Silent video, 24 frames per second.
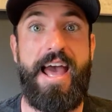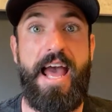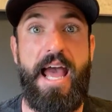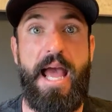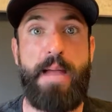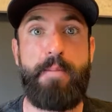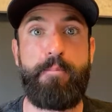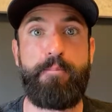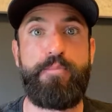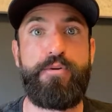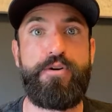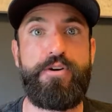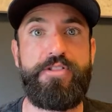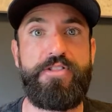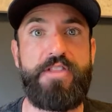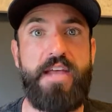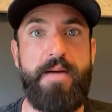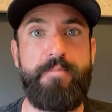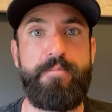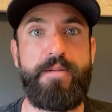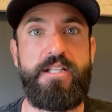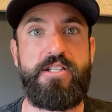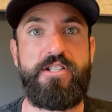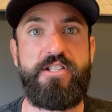and put
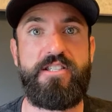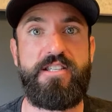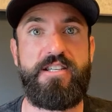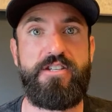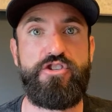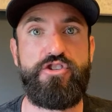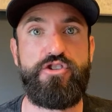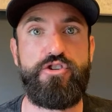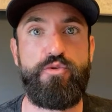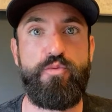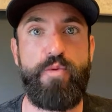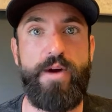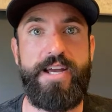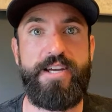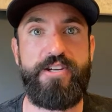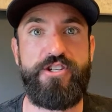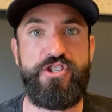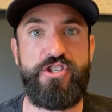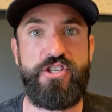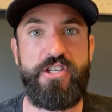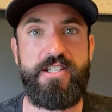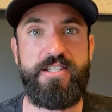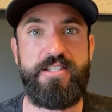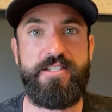them in
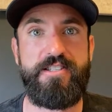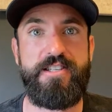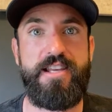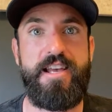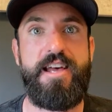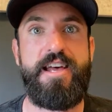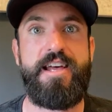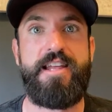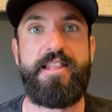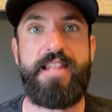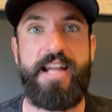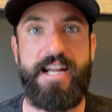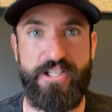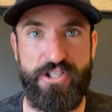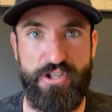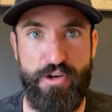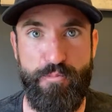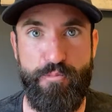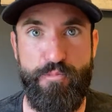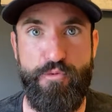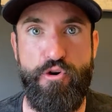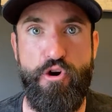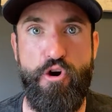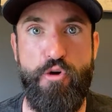situations that's
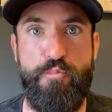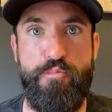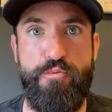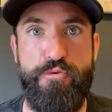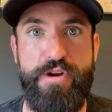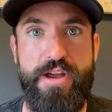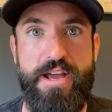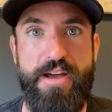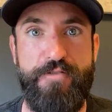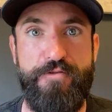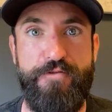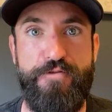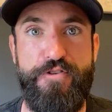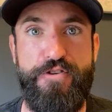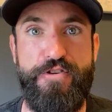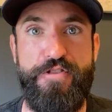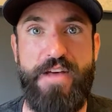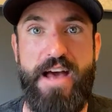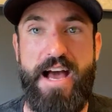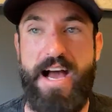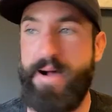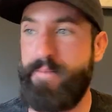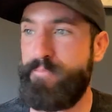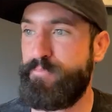appropriate for
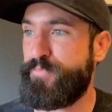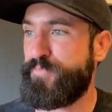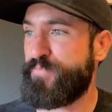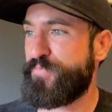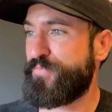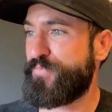them.